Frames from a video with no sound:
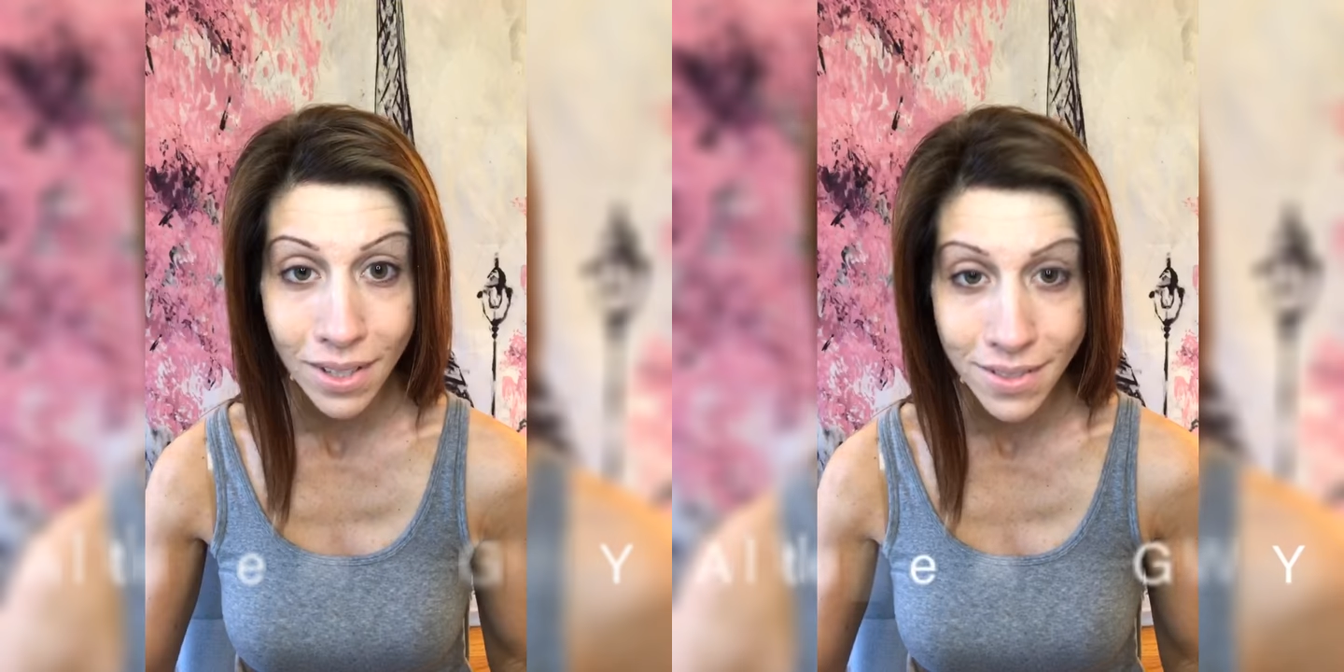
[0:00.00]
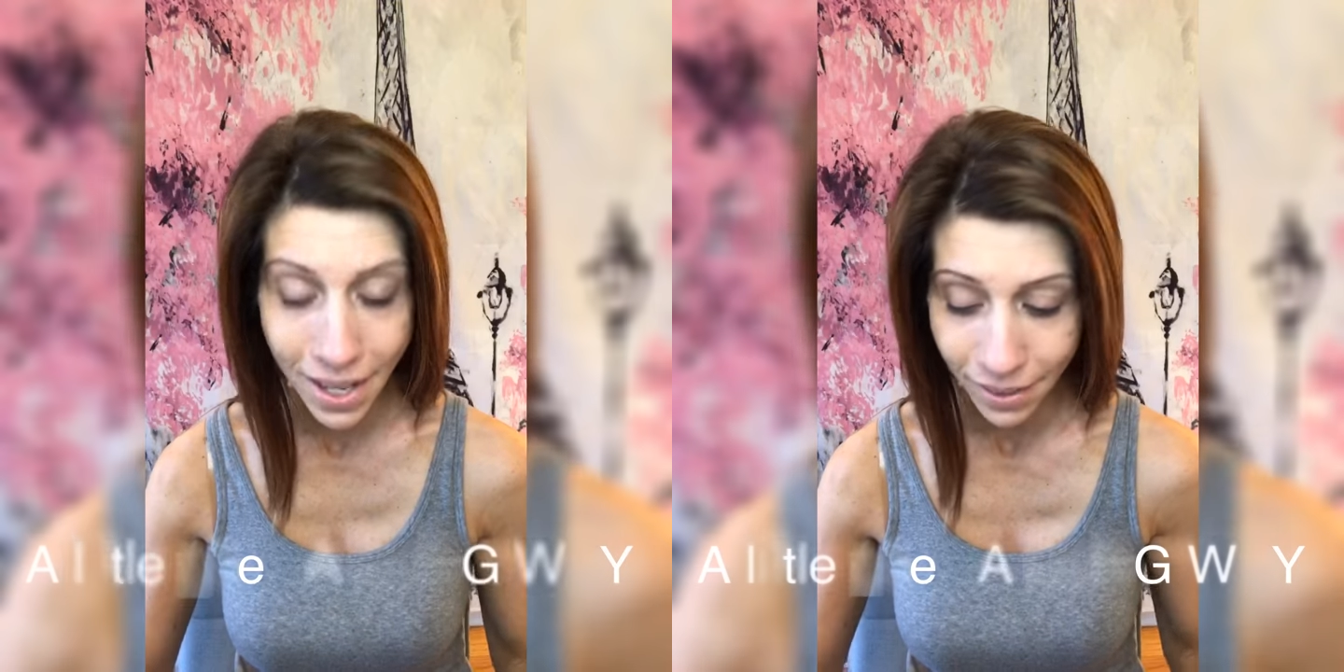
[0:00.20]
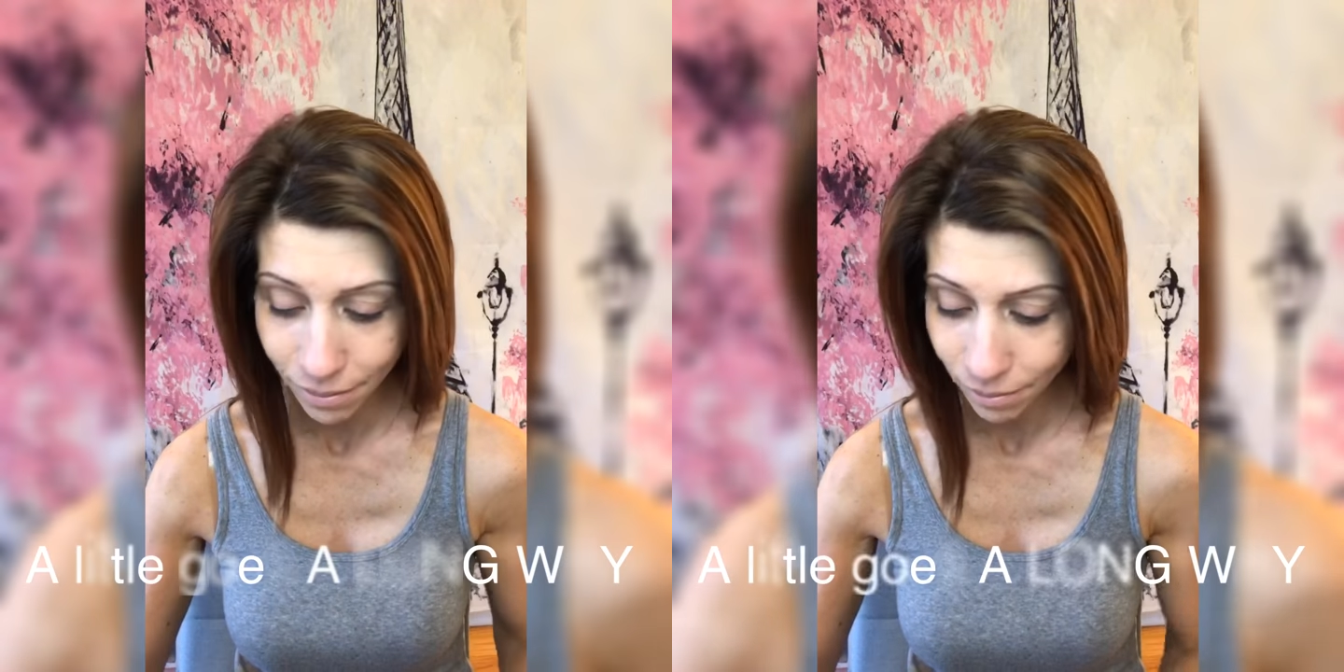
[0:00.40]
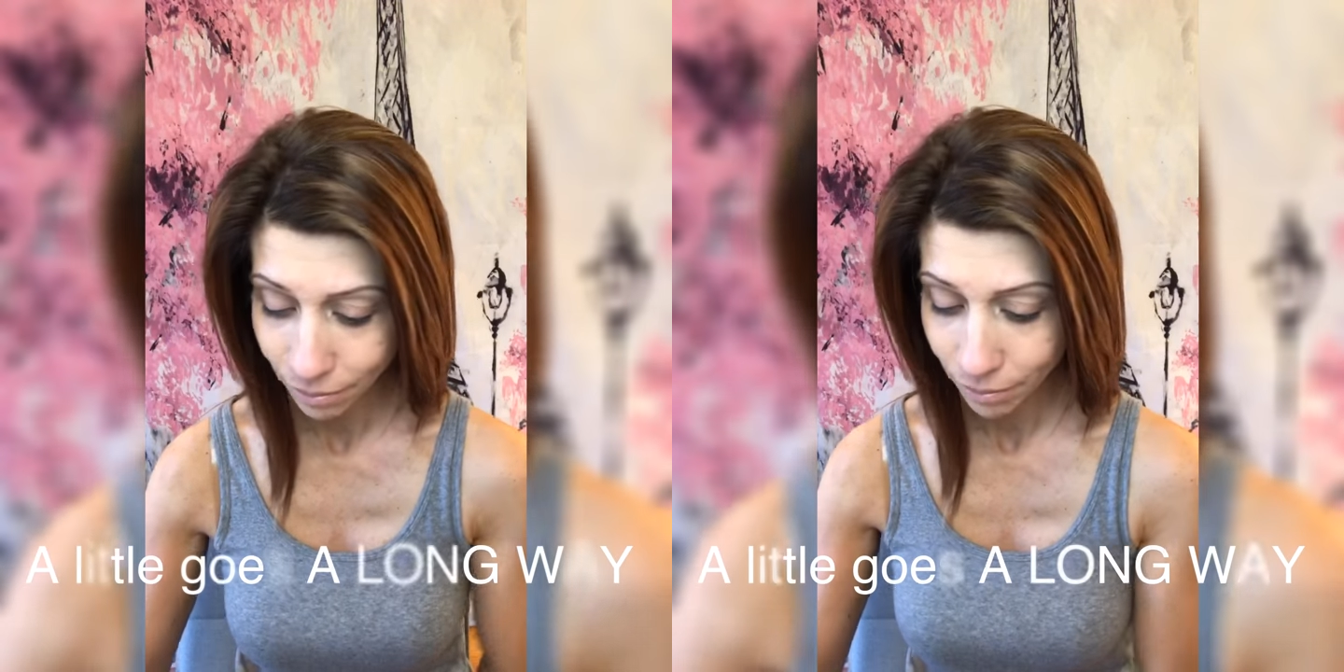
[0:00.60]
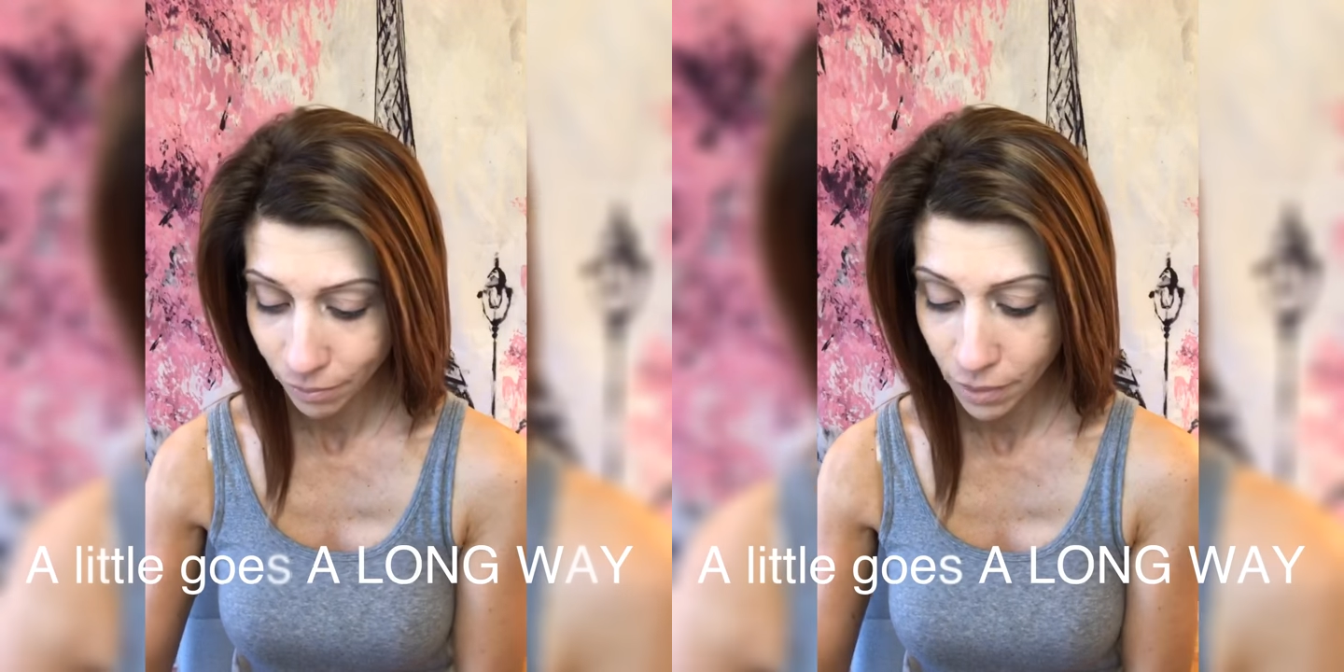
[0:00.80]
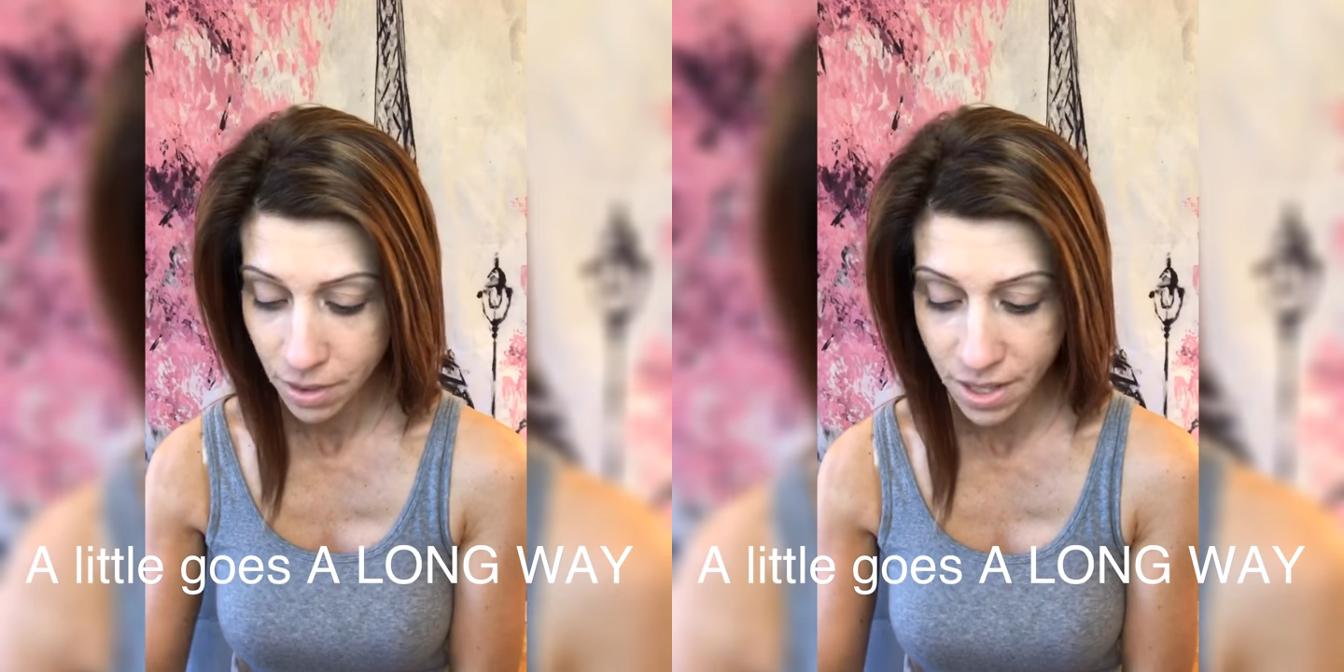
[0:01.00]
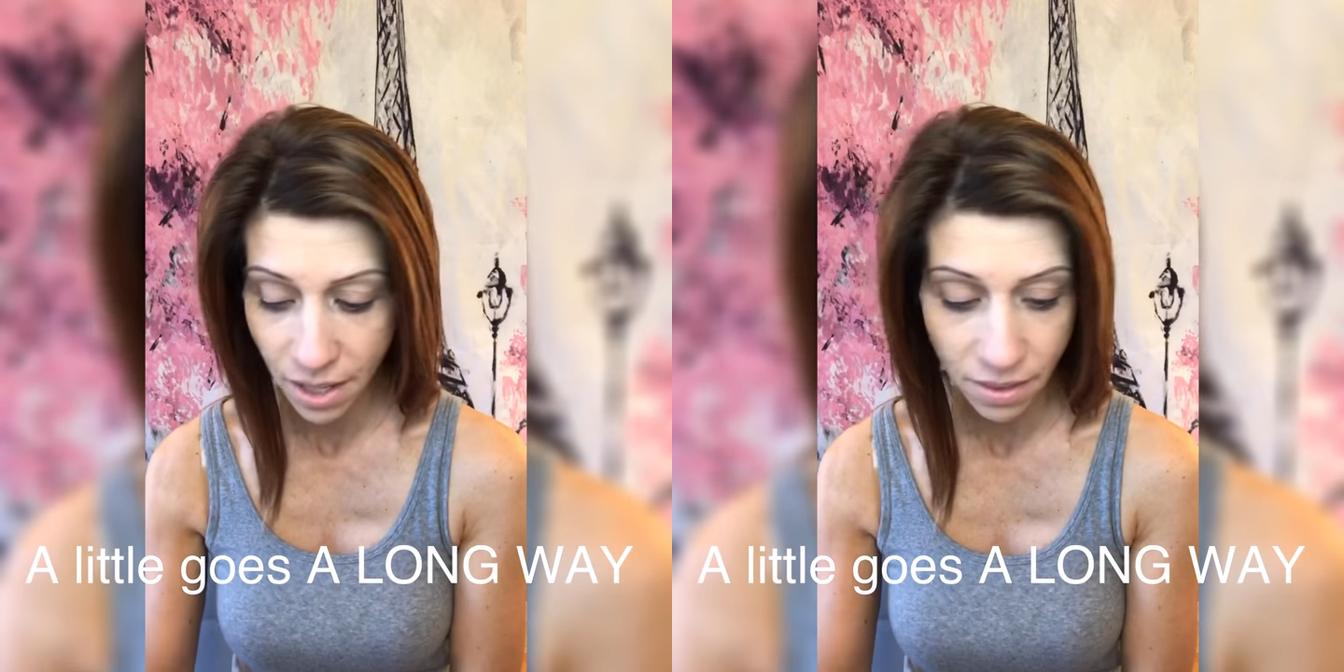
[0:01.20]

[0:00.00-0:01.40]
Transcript: done done.